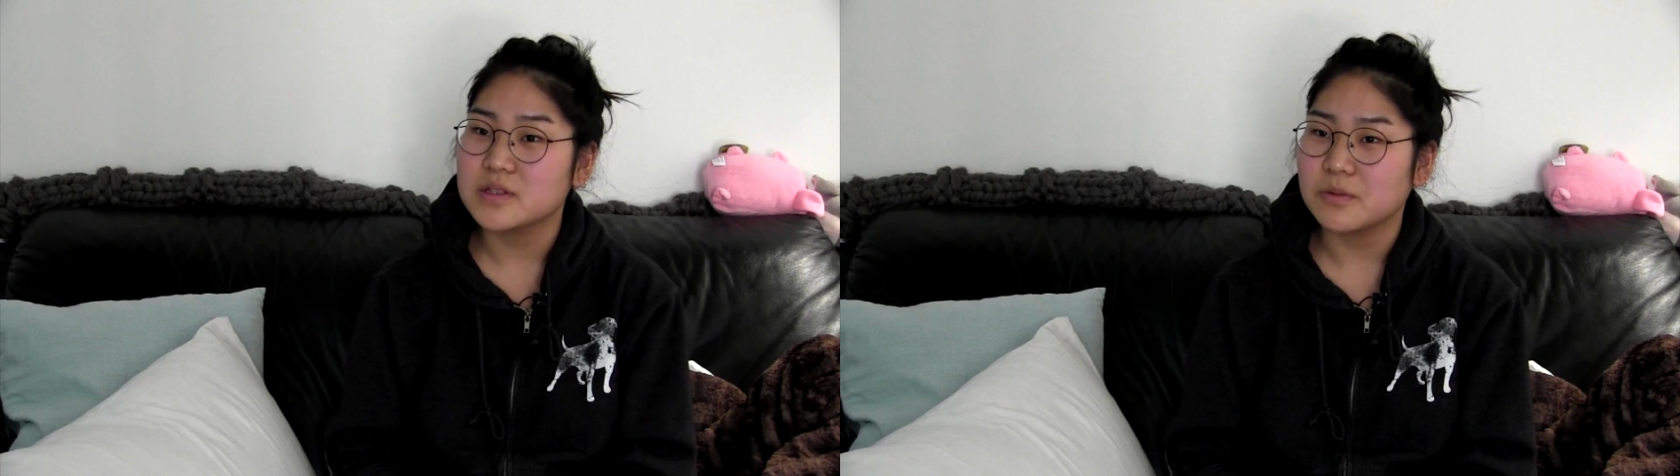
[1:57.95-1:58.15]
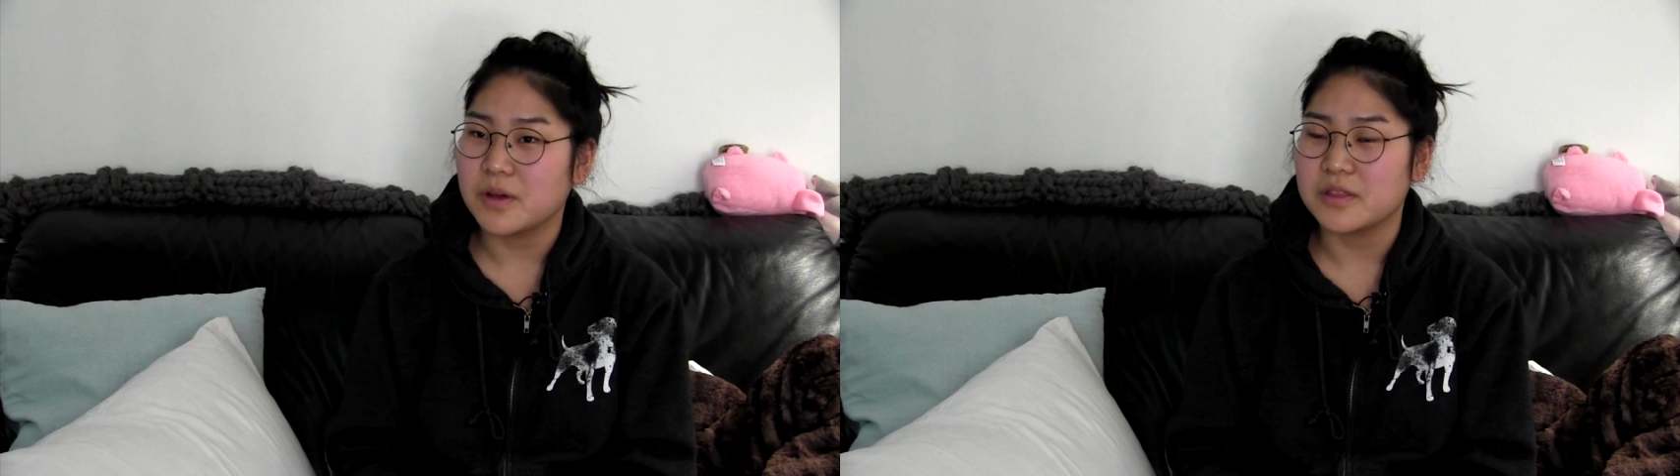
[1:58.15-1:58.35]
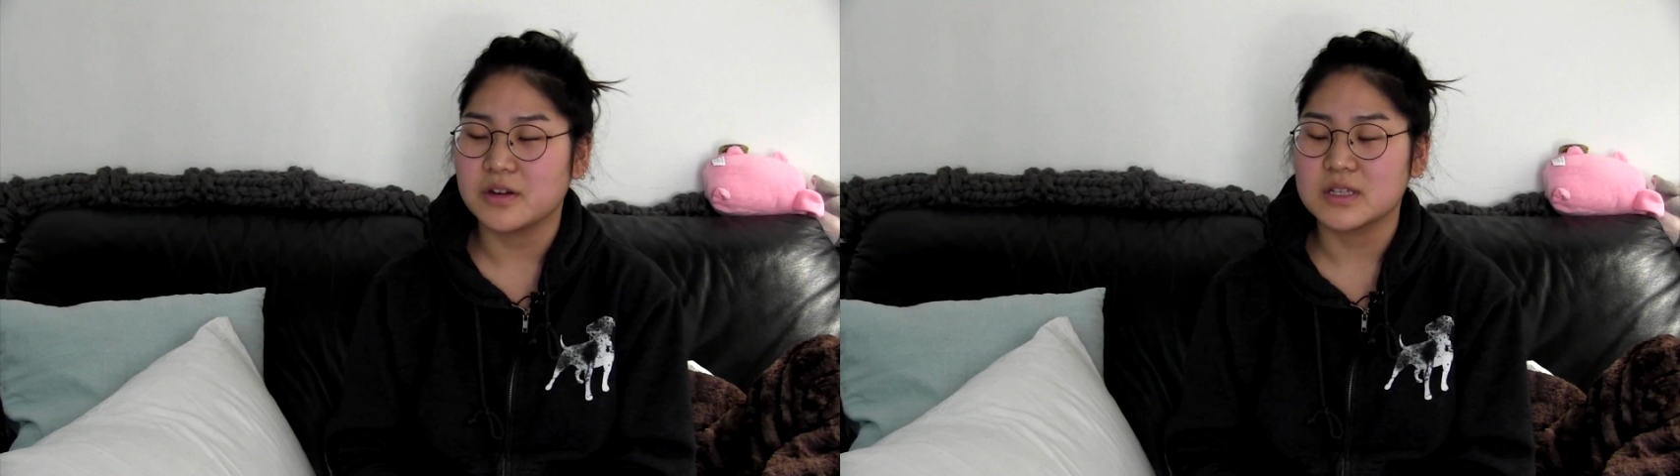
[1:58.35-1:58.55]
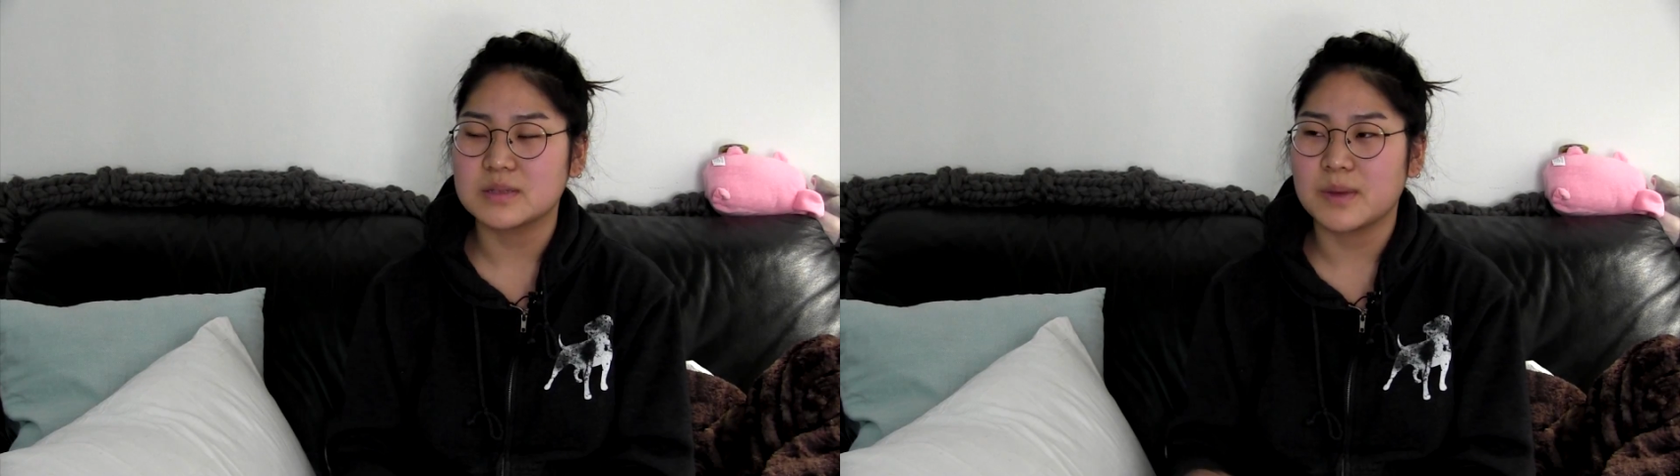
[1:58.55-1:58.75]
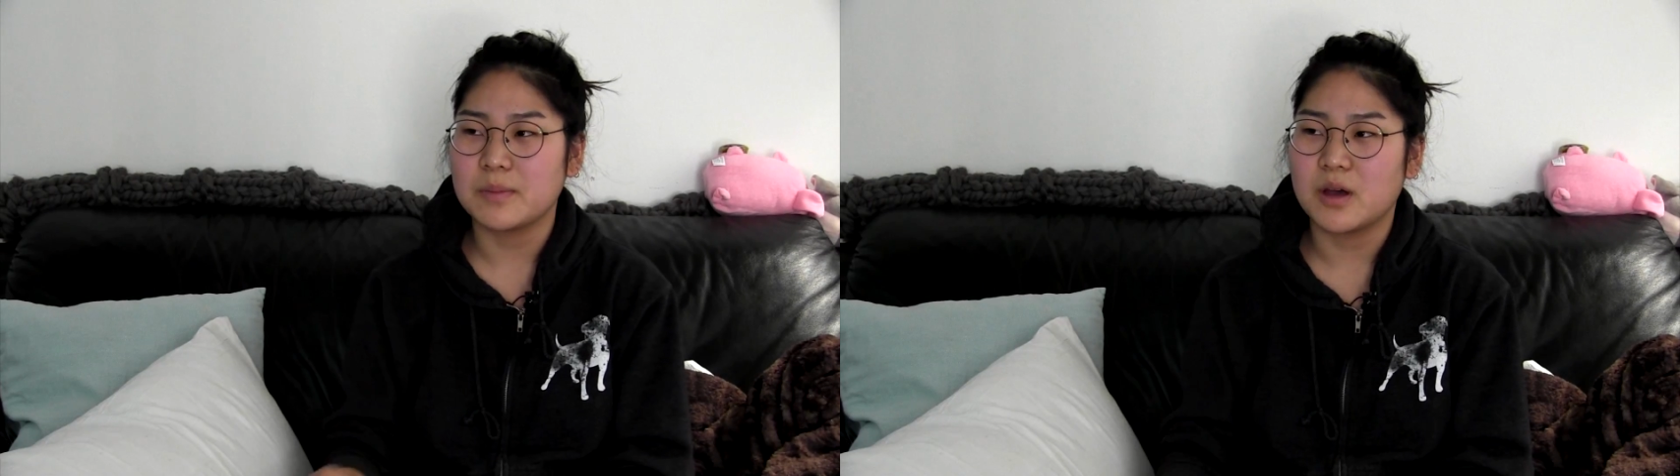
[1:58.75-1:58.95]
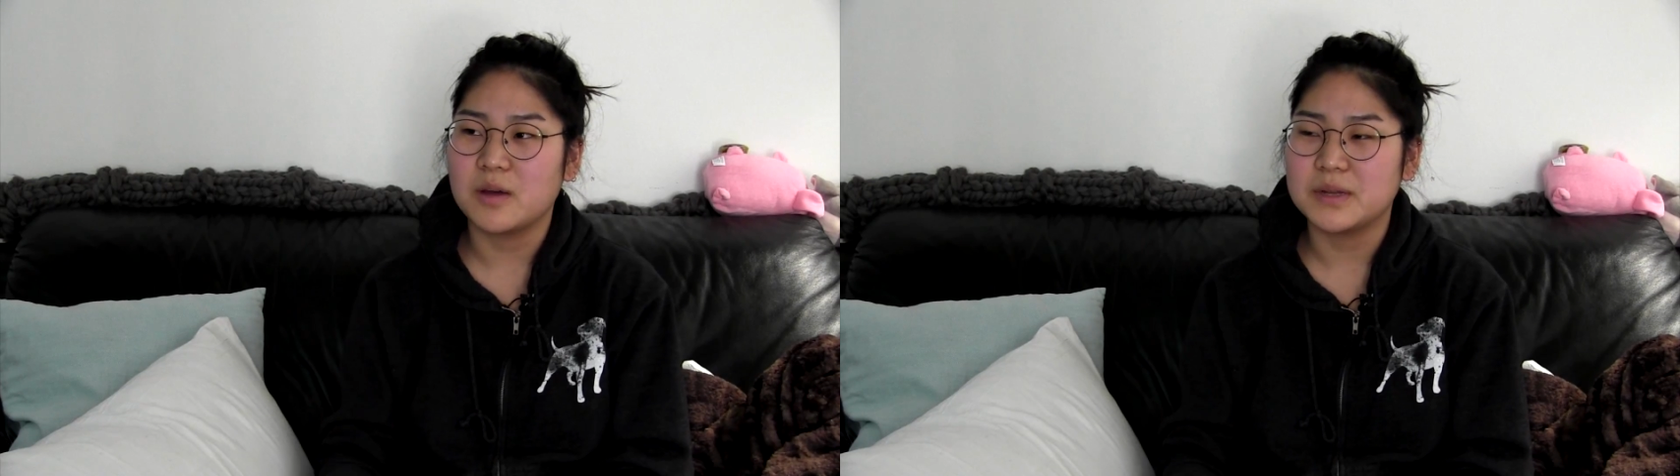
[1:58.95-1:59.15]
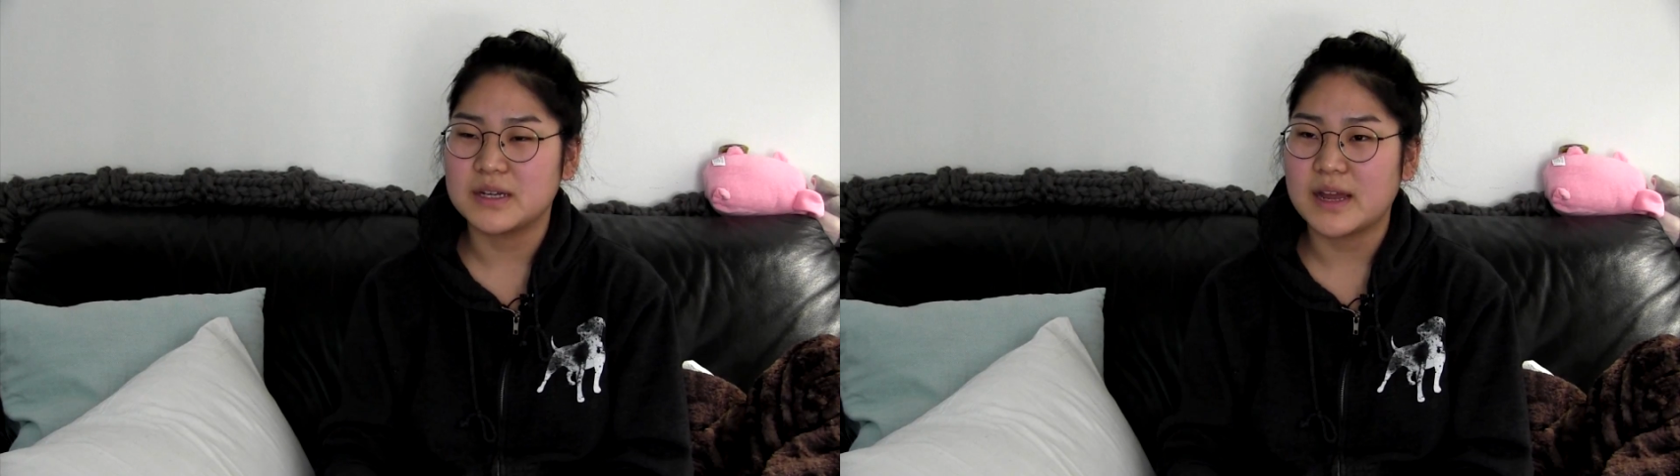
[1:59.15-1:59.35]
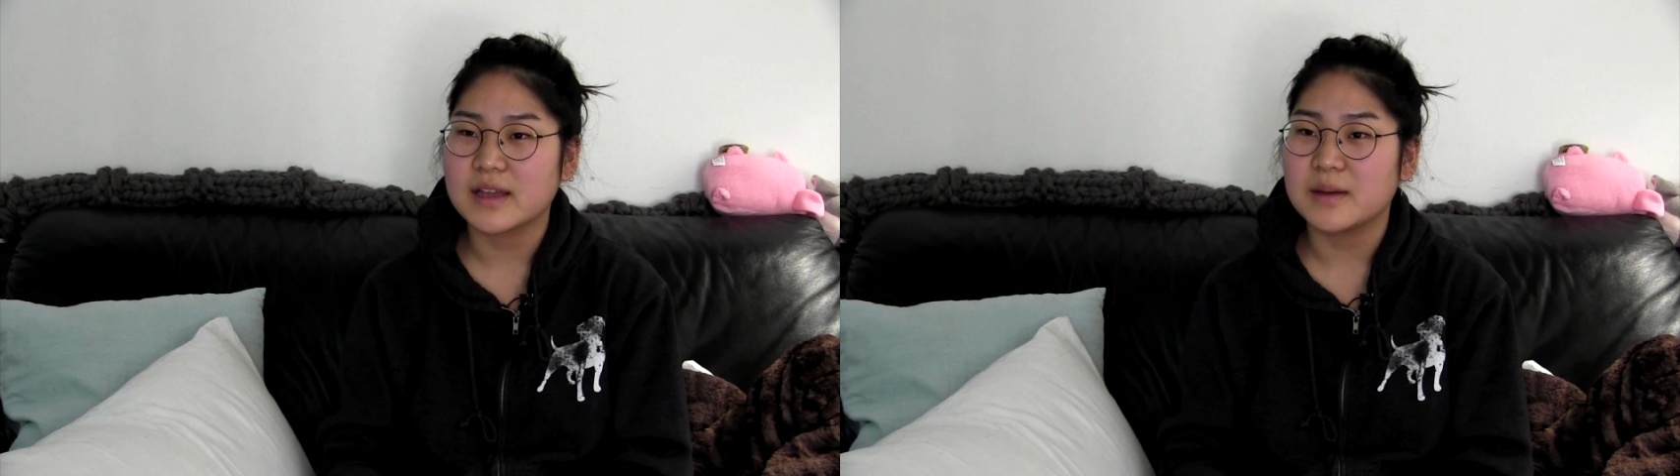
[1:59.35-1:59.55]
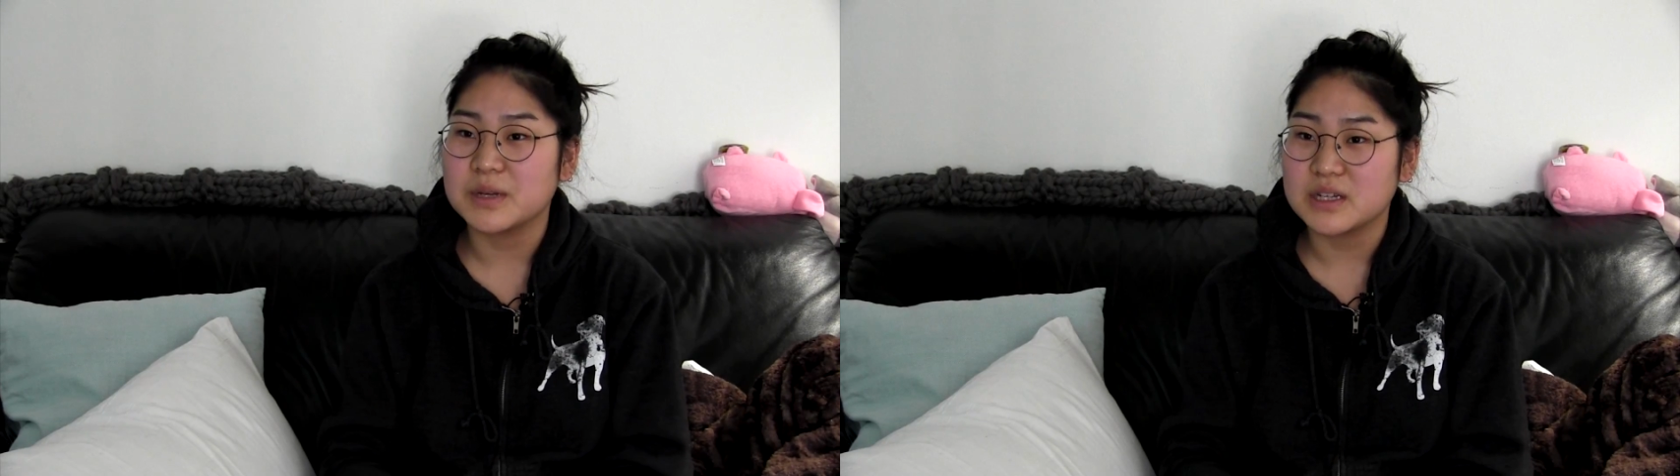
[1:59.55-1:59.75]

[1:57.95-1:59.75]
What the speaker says: whether it's my mom and dad coming